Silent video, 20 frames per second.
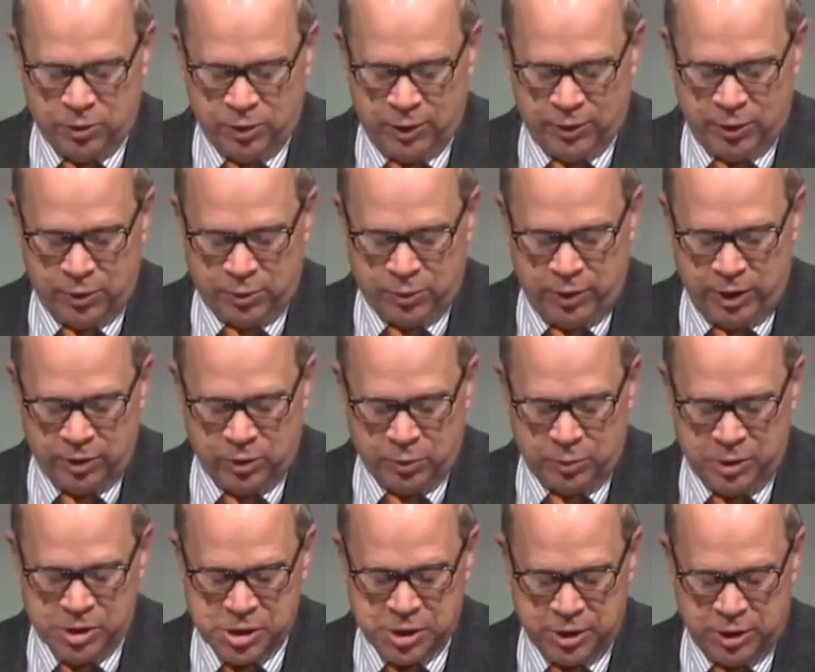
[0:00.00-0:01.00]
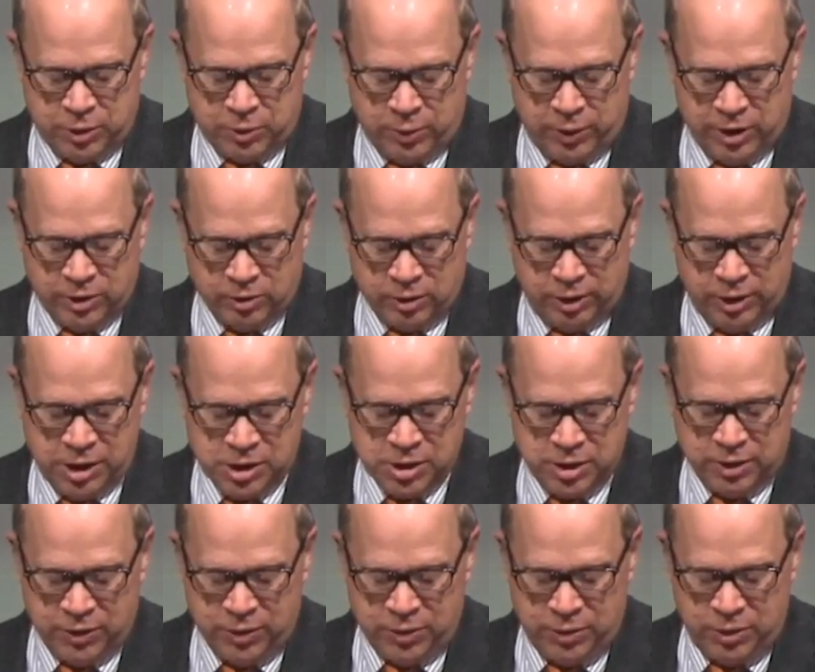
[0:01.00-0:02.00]
is that the transmission and
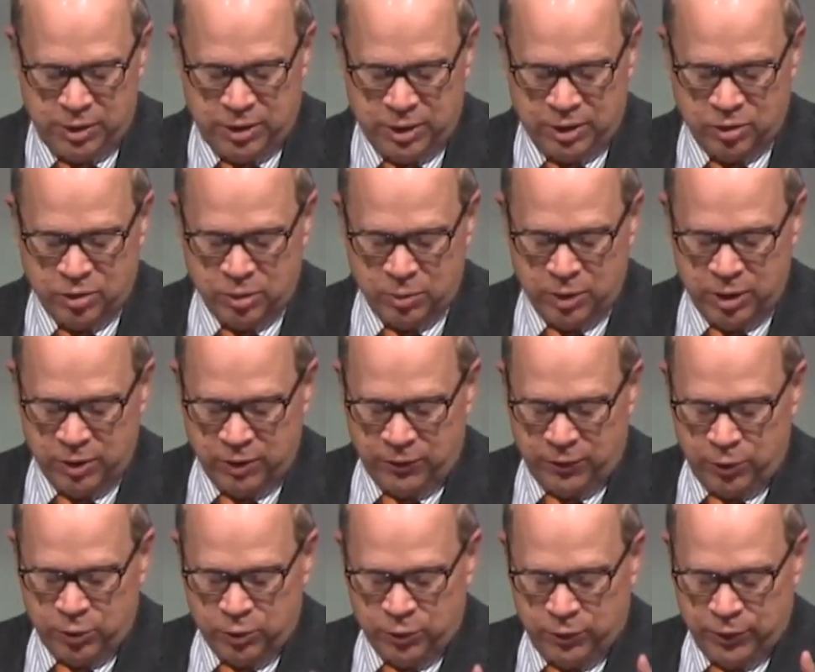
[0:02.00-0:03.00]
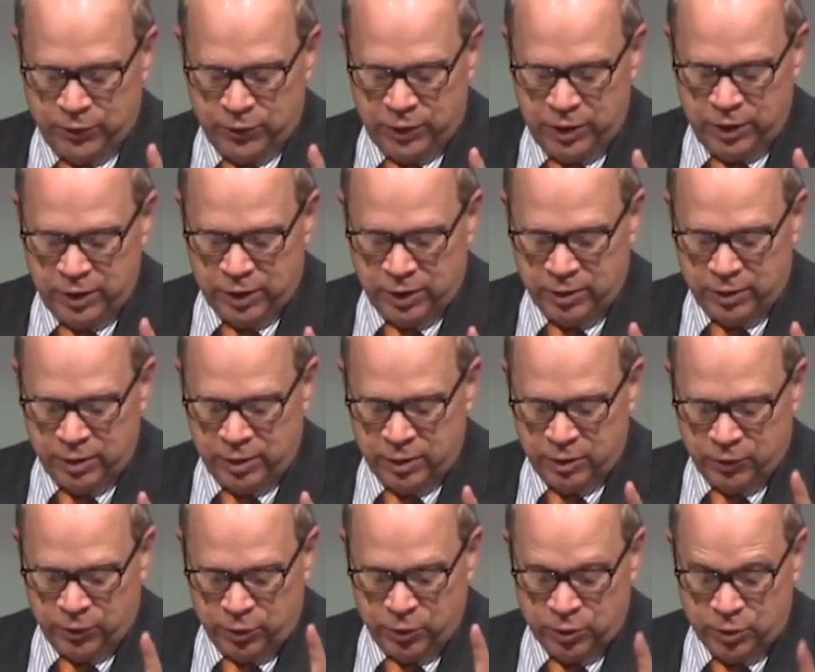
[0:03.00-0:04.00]
translation of the New Testament in the first 1,500
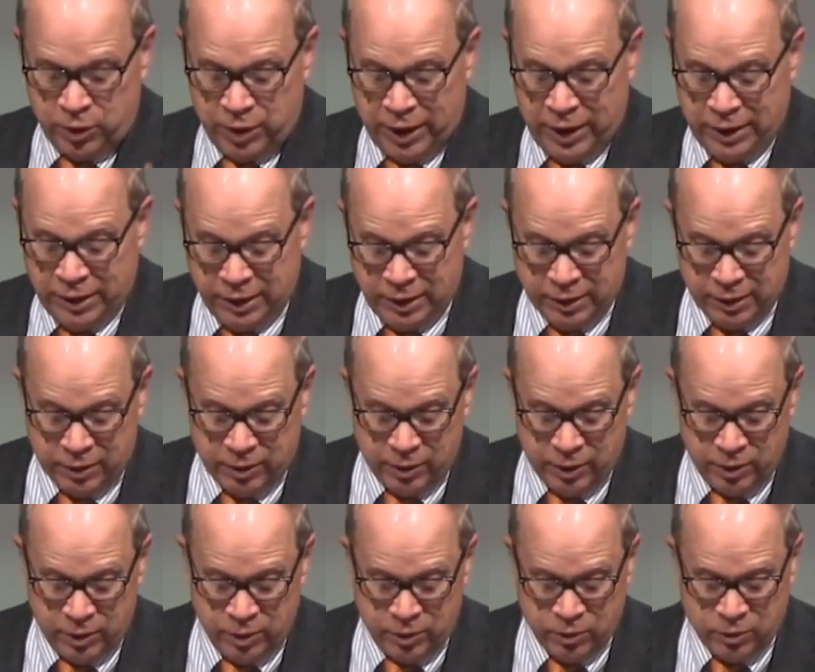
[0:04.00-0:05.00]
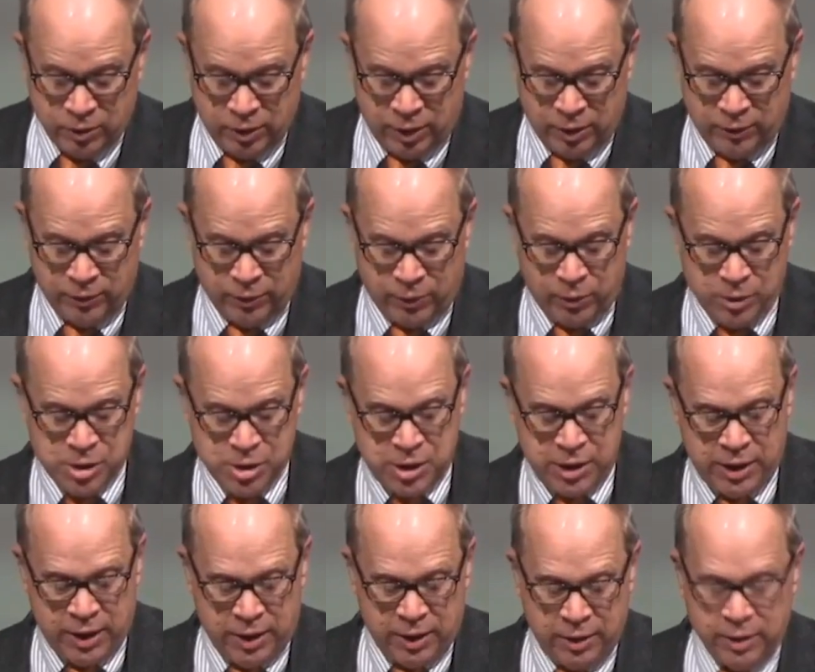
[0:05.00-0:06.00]
years, first 1,800 years of
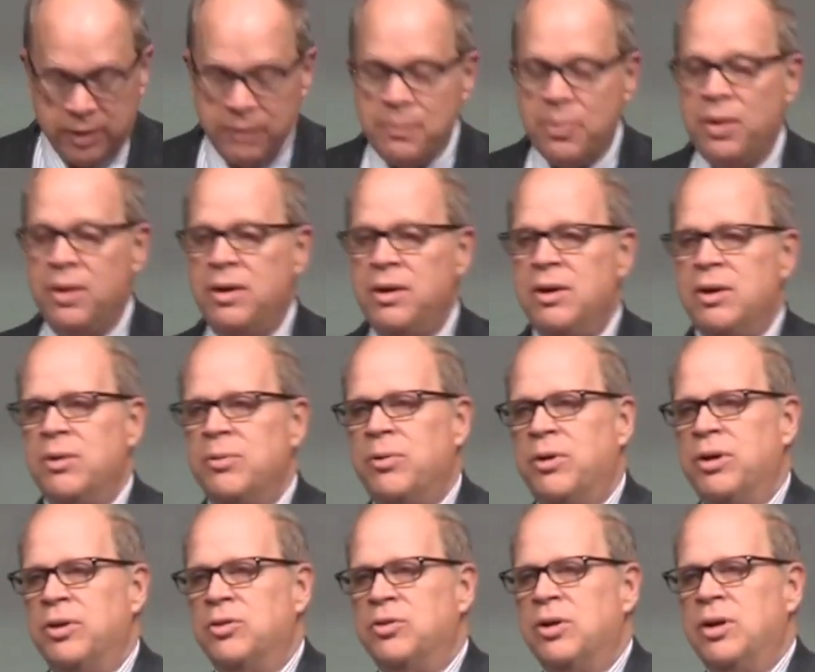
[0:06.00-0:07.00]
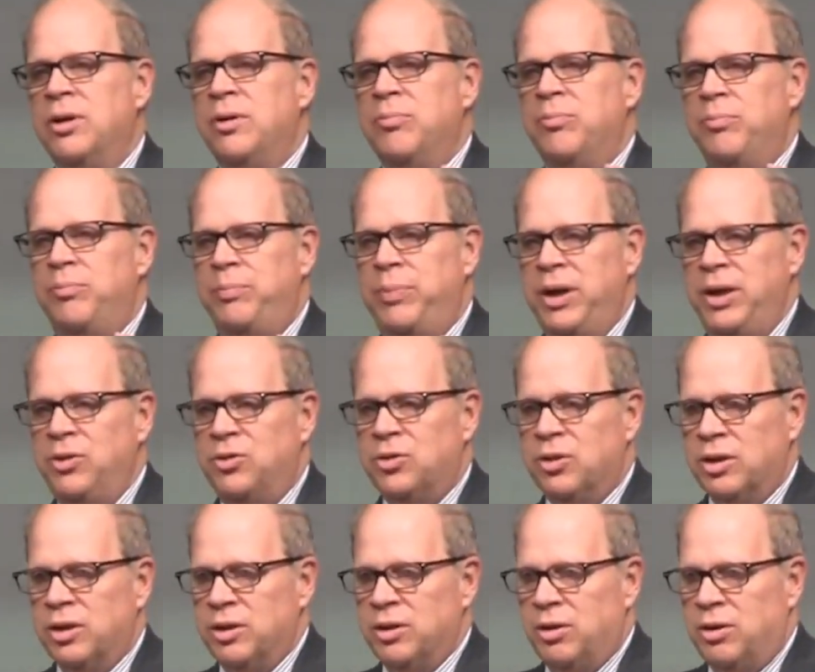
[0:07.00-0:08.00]
Christianity was
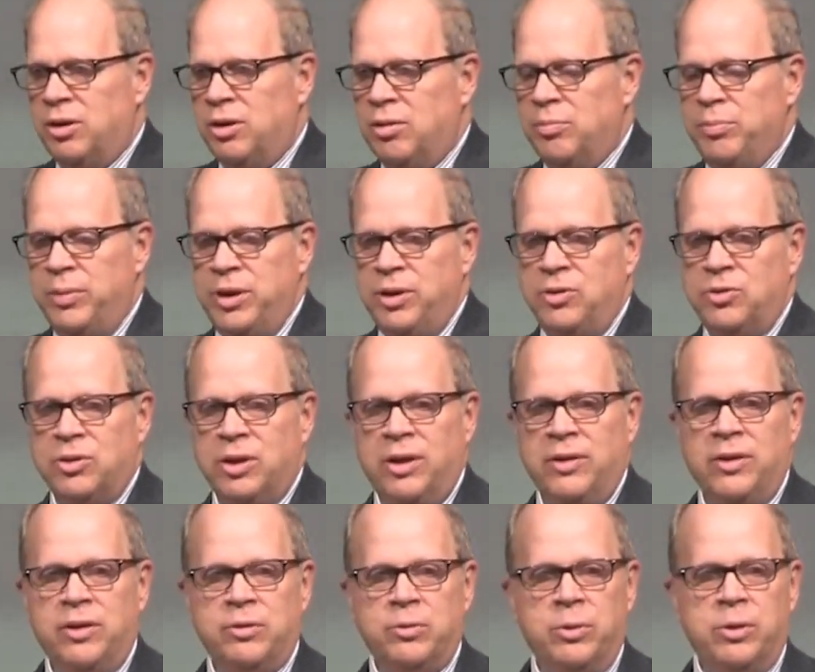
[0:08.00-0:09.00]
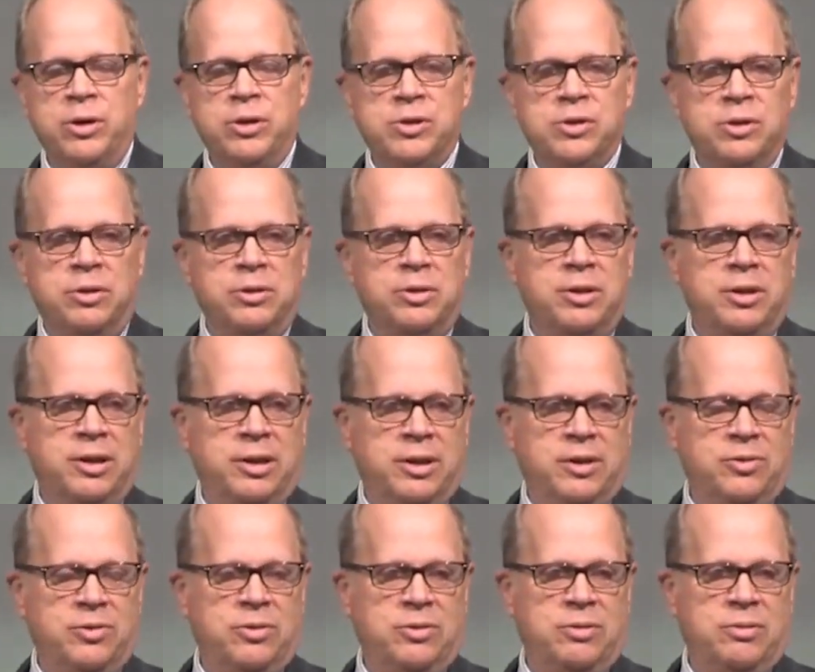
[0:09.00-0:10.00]
basically all based on the traditional
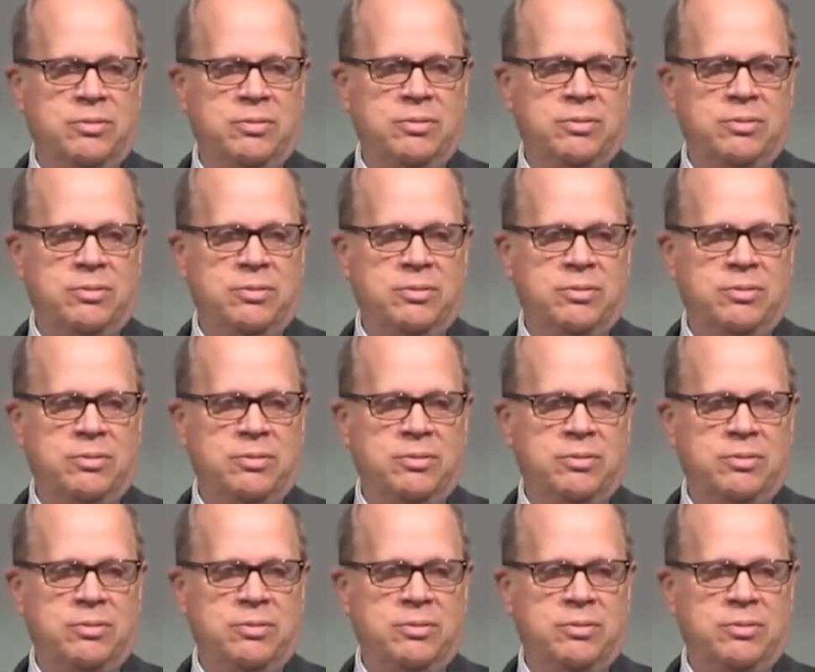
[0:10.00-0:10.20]
text,